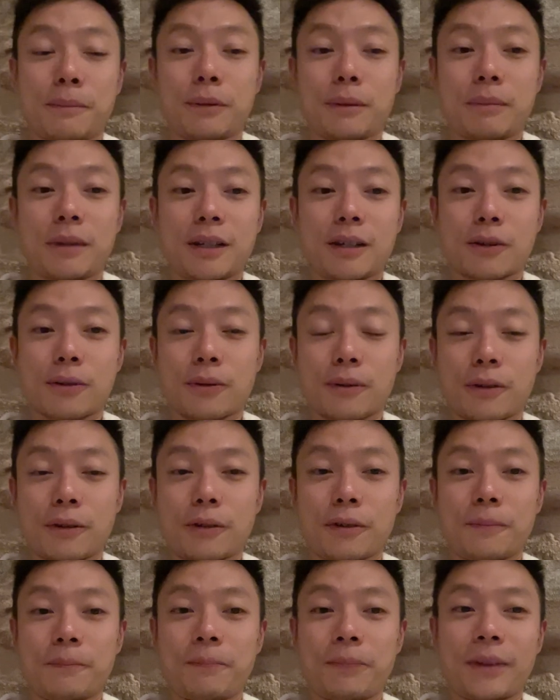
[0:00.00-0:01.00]
put me in a
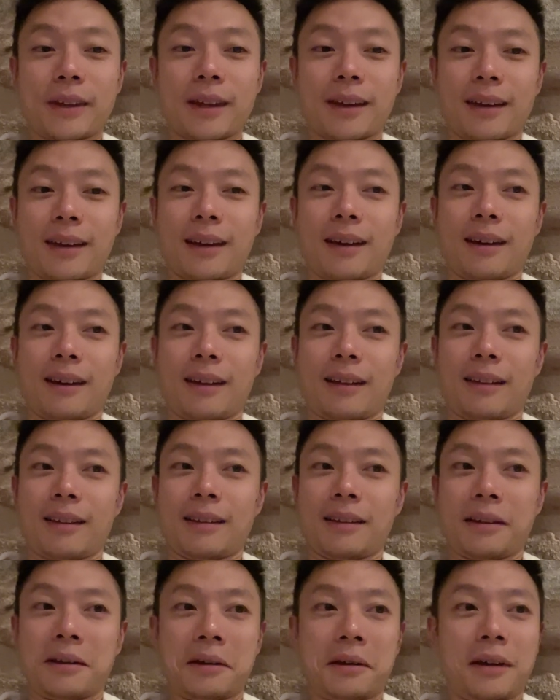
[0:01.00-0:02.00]
corner and
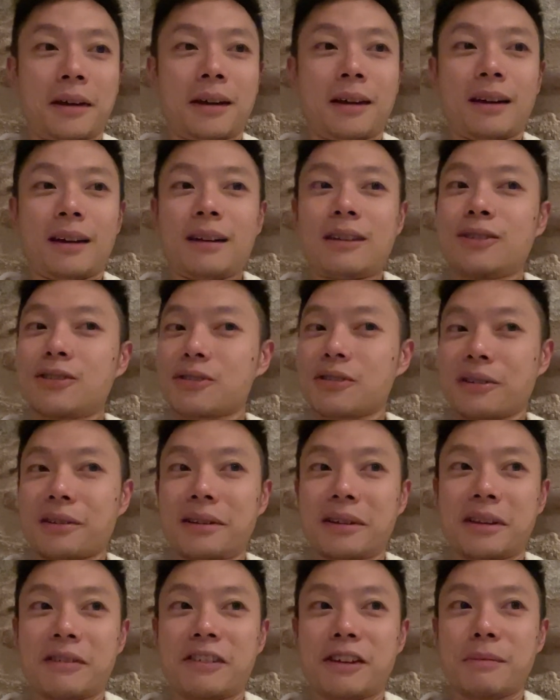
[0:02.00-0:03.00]

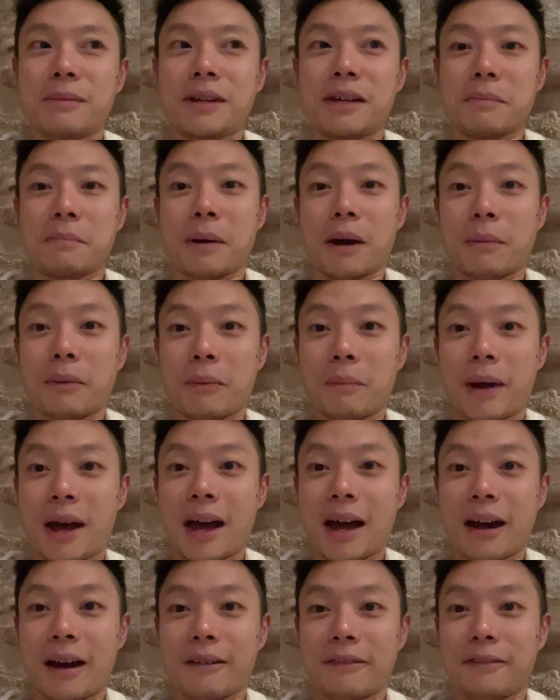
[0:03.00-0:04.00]
started giving me a bubble
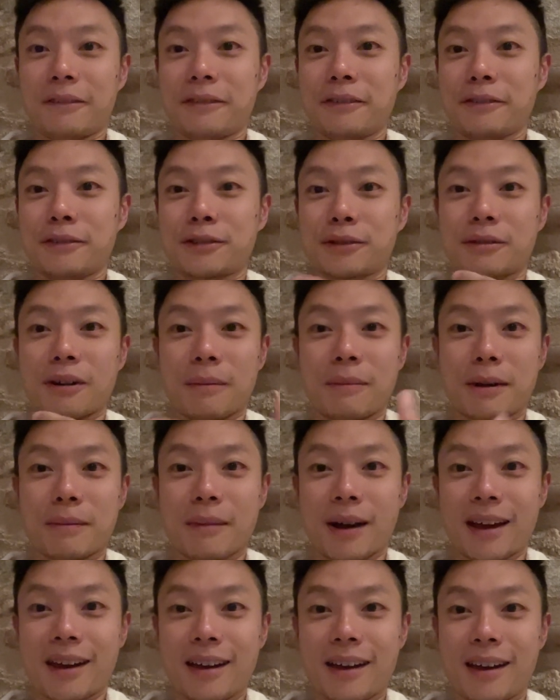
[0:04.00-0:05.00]
bath, scrubbing
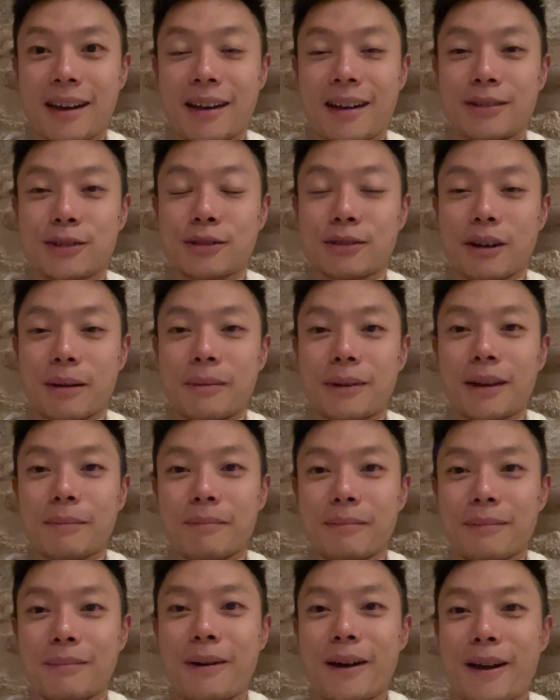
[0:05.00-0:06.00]
my head, scrubbing
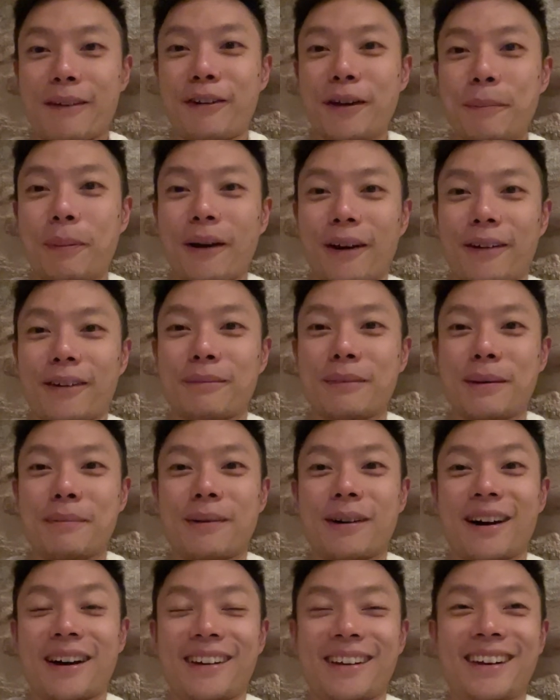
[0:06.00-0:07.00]
every part of my
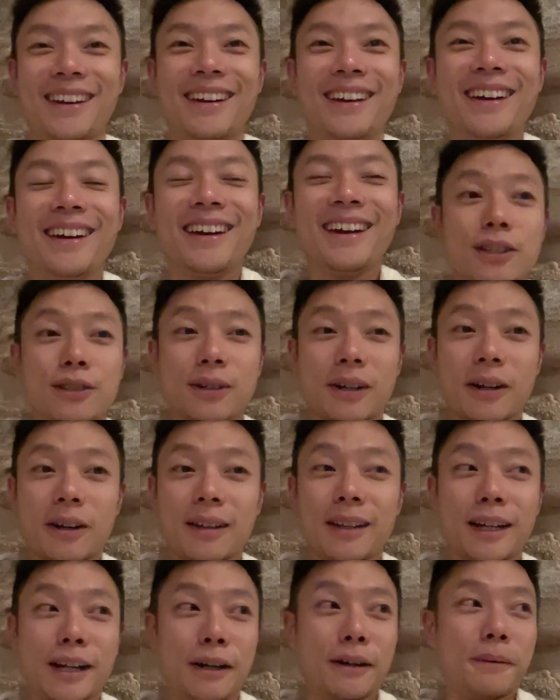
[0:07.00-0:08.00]
body. So I
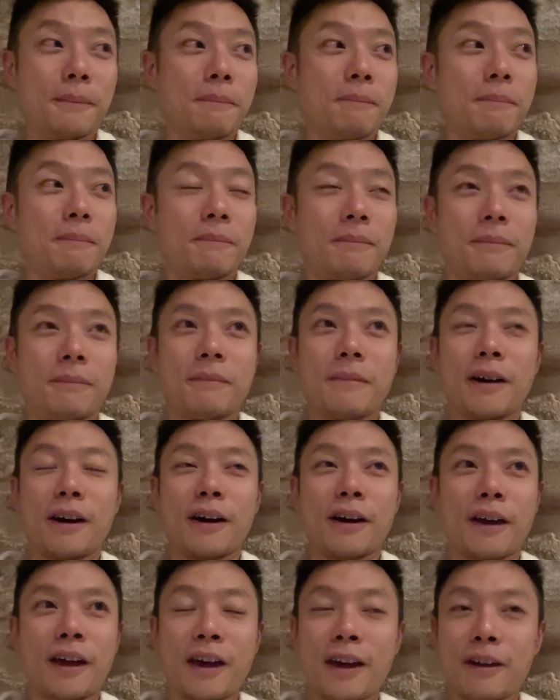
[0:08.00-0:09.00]
got like a,
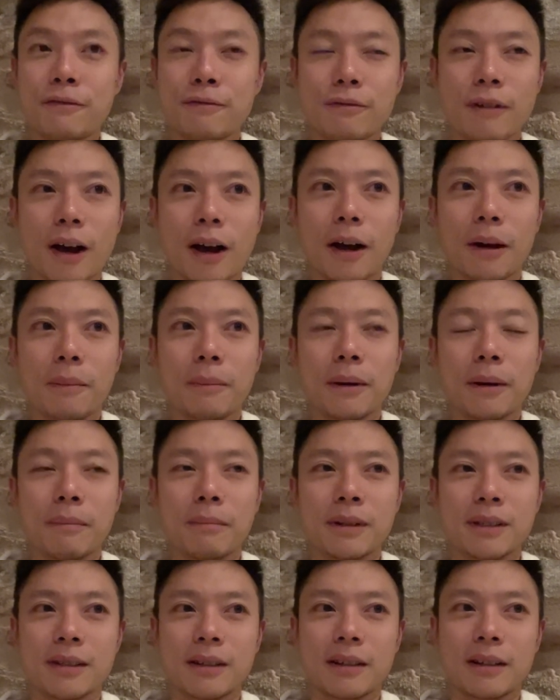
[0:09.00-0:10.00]
a head rub,
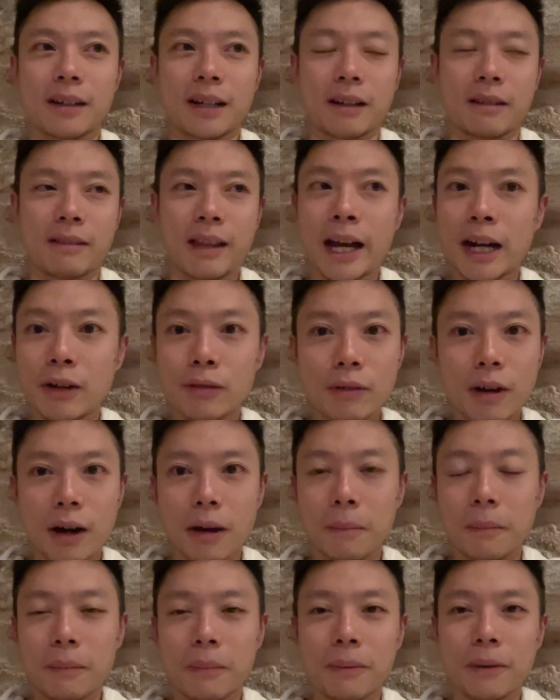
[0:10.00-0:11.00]
a, like a neck
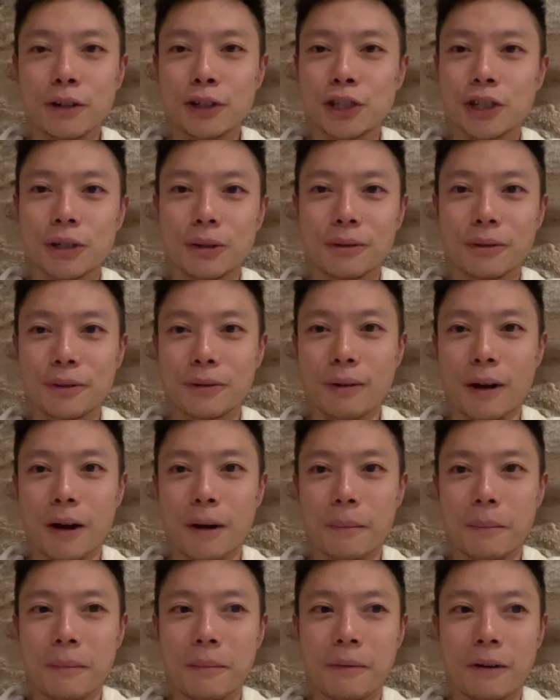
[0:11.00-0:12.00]
rub, a shoulder
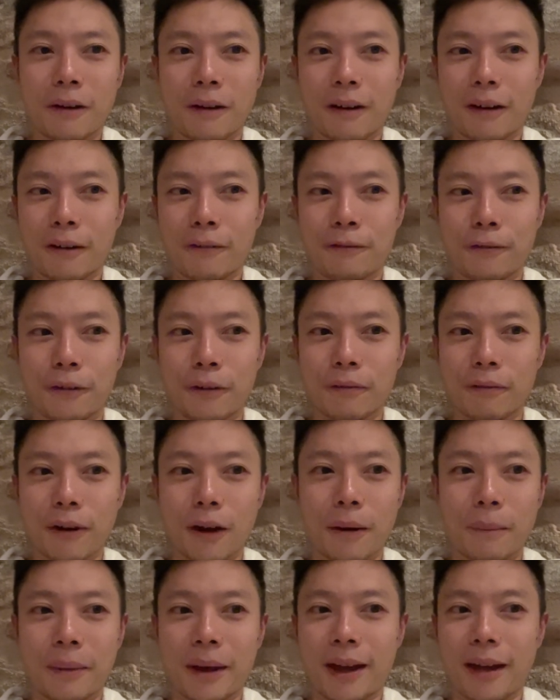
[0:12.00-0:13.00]
rub, a foot
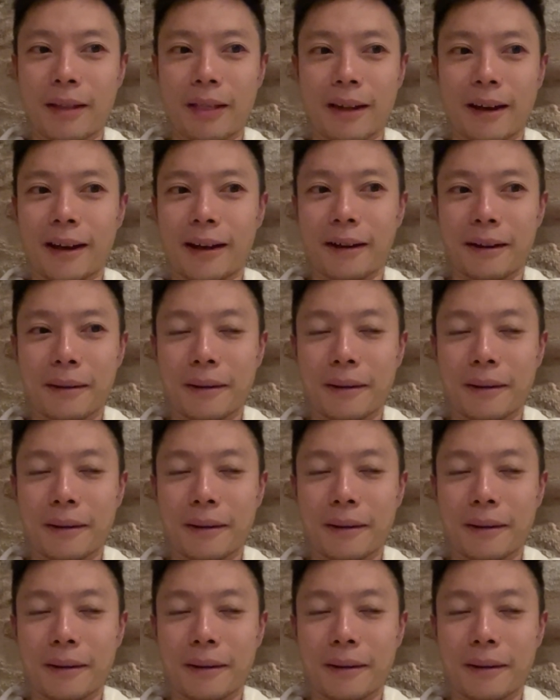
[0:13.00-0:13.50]
rub, and like